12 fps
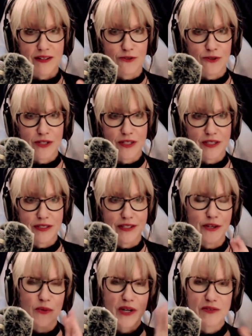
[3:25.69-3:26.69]
or, you know,
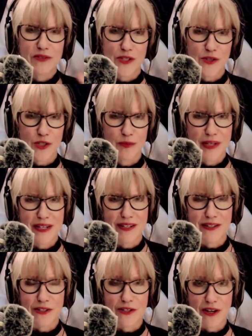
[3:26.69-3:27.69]
whatever social media
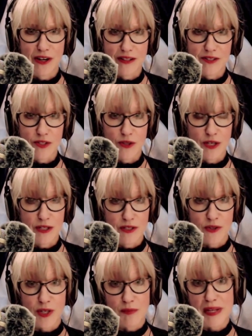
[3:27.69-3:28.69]
you're on, so that you
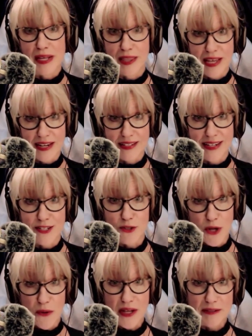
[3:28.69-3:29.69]
can be thanked and you
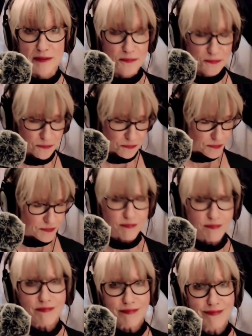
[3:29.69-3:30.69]
know it.
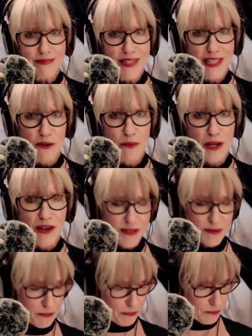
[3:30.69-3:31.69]
That would be awesome.